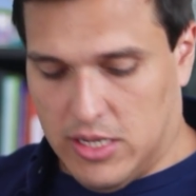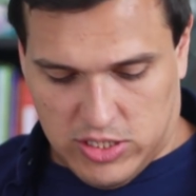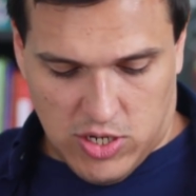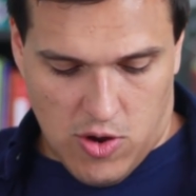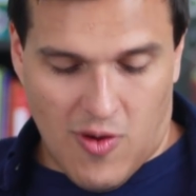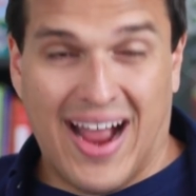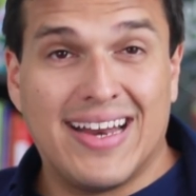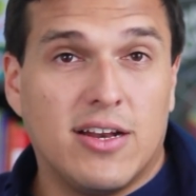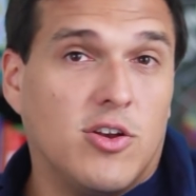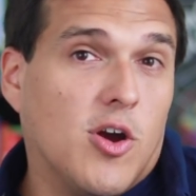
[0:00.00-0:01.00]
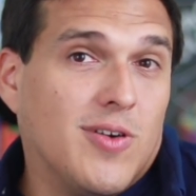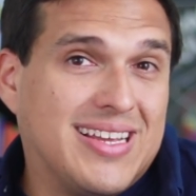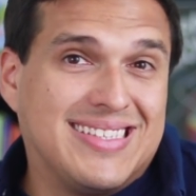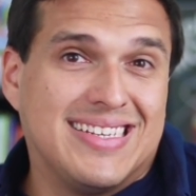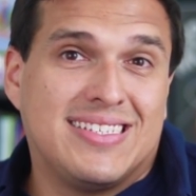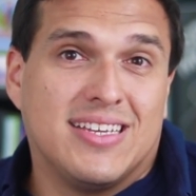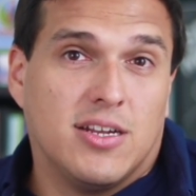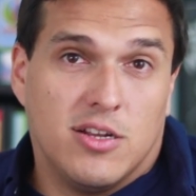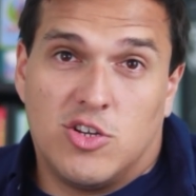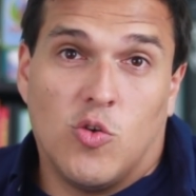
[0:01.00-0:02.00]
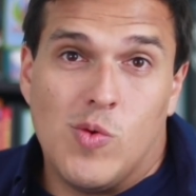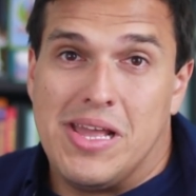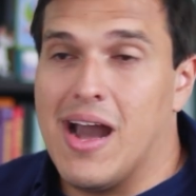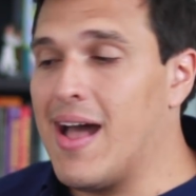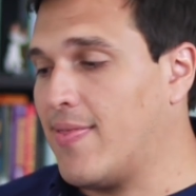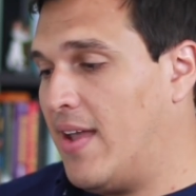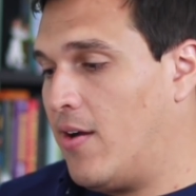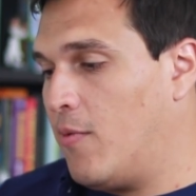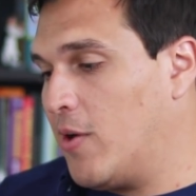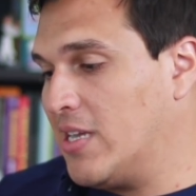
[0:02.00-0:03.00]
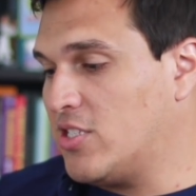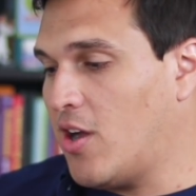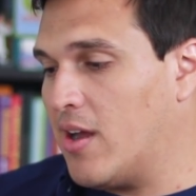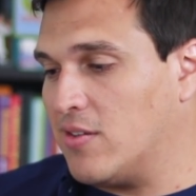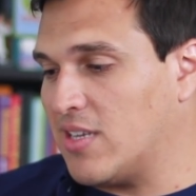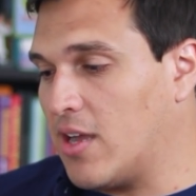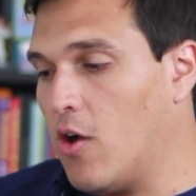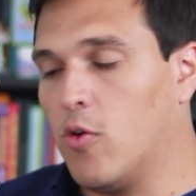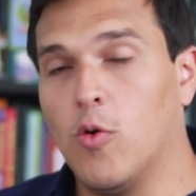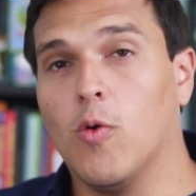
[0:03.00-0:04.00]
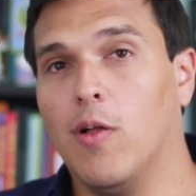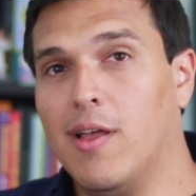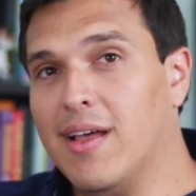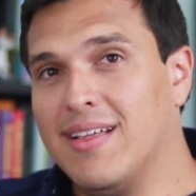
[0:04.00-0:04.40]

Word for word: So I didn't know it existed until we got there. And when I saw it, I was like, oh, cool